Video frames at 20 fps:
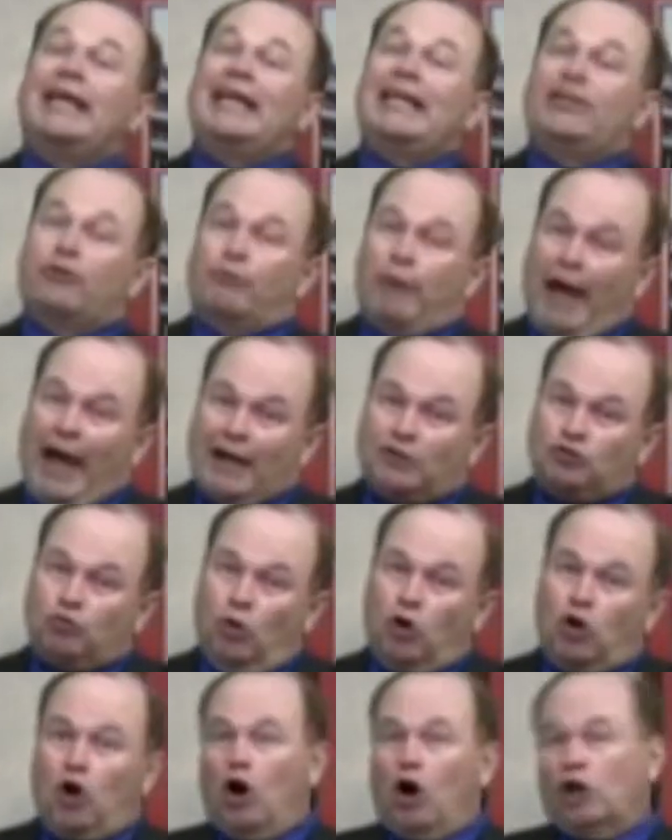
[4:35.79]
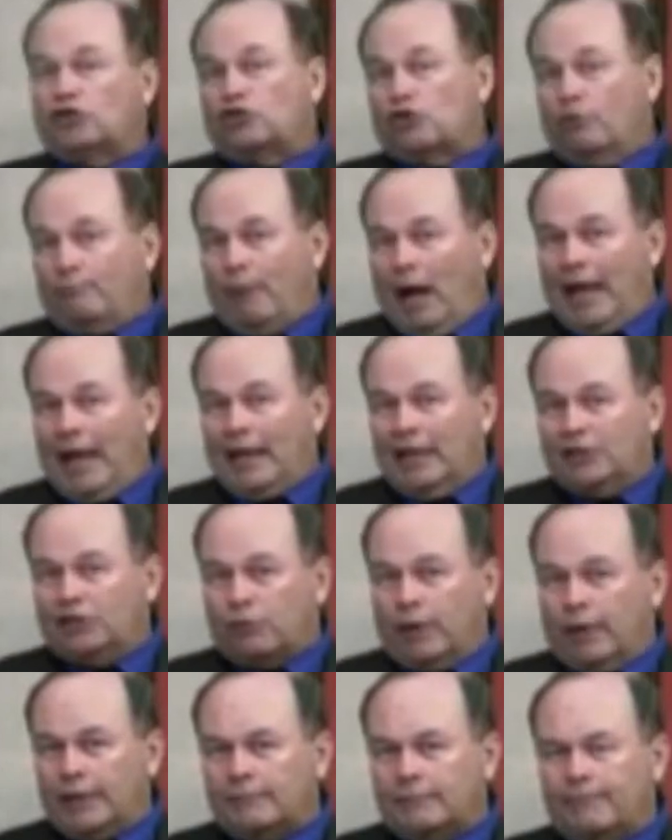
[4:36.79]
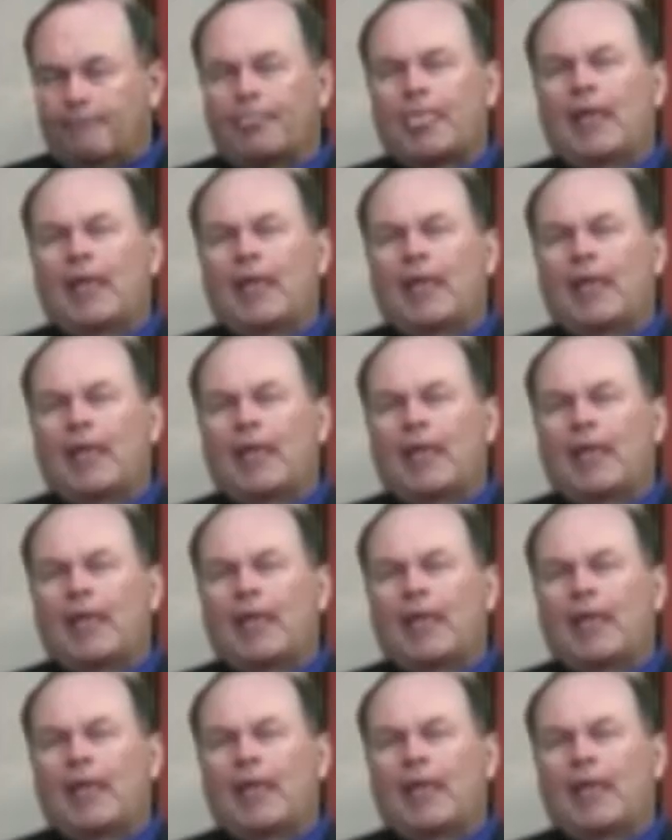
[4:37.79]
either actual costs or mileage rate.